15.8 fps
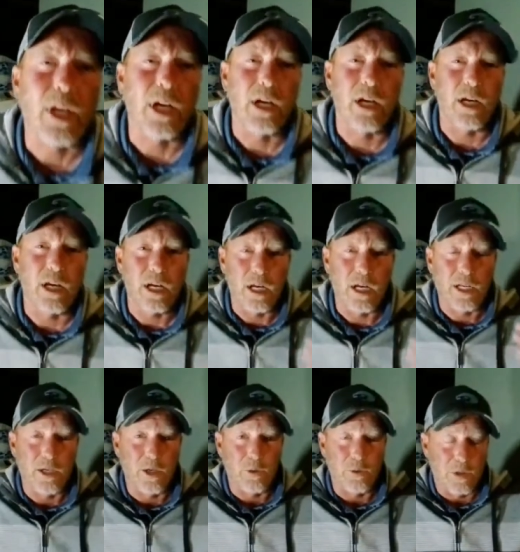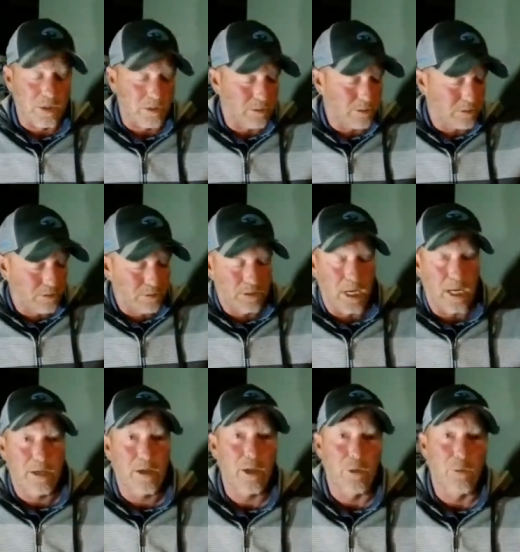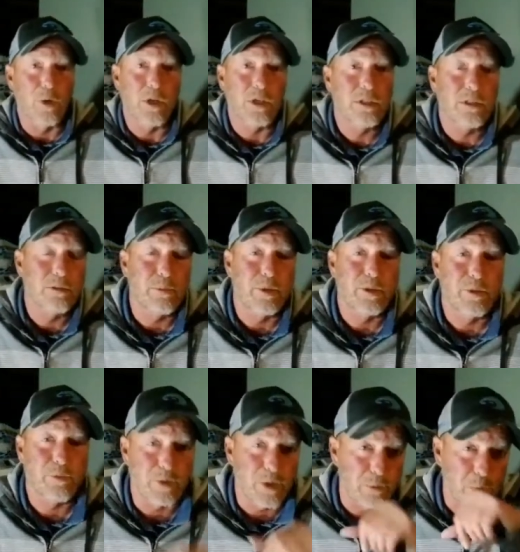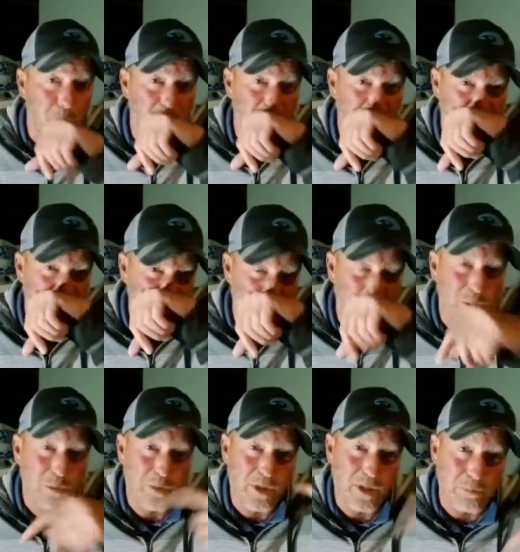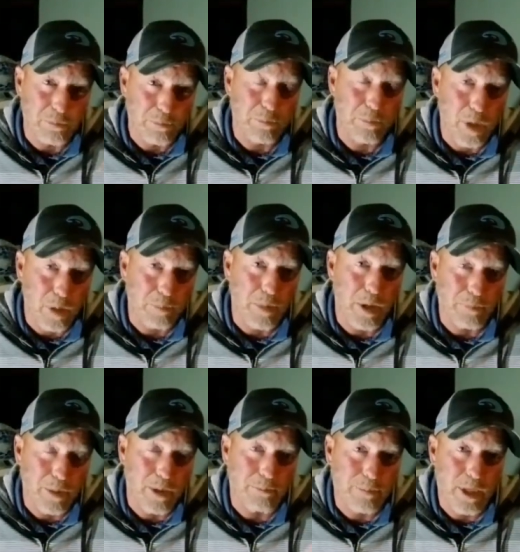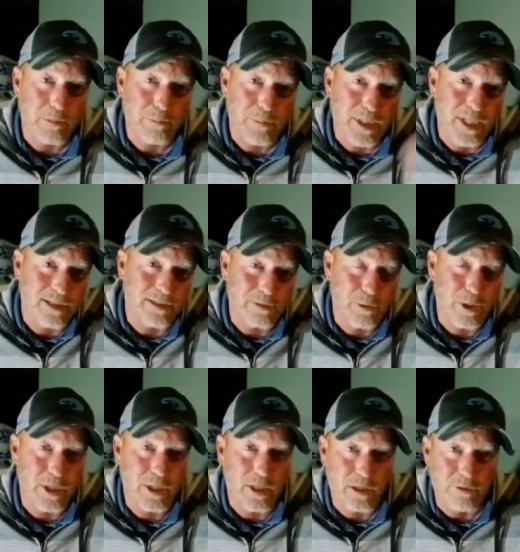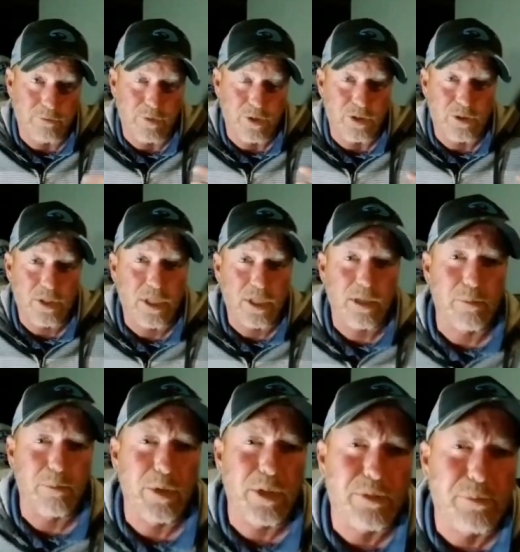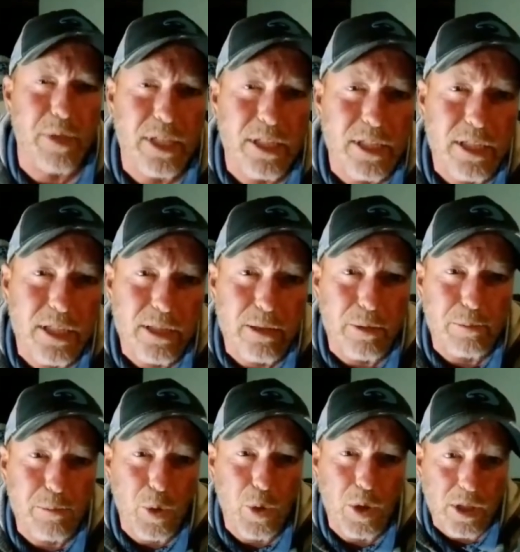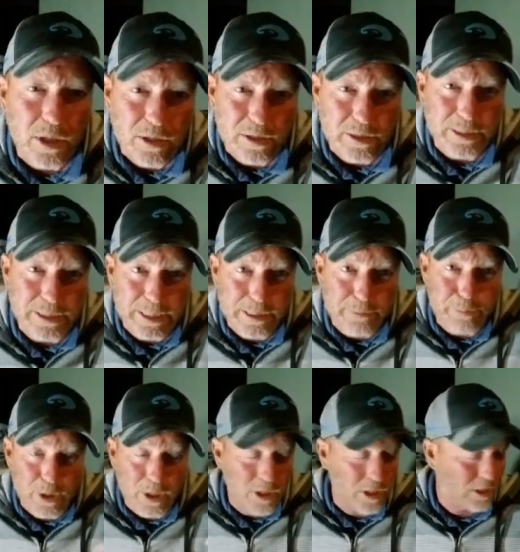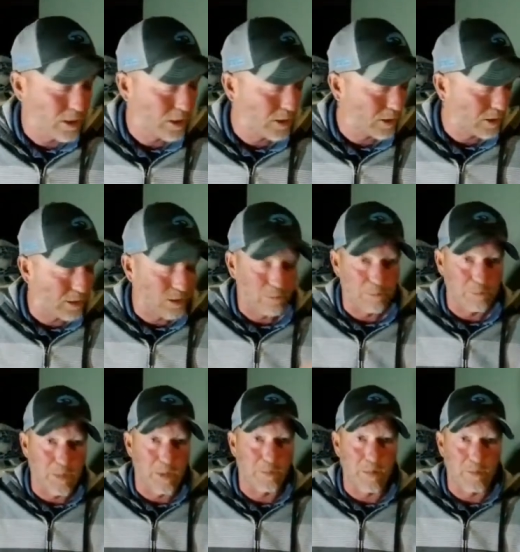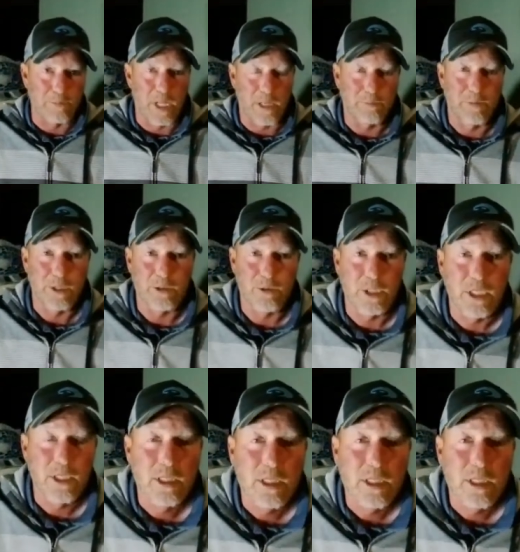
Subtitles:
I know they work, especially when you're more slow rolling with the blah blah blah blah. But that's the way that I fish the buzzbait to get the more deeper blah blah blah into it.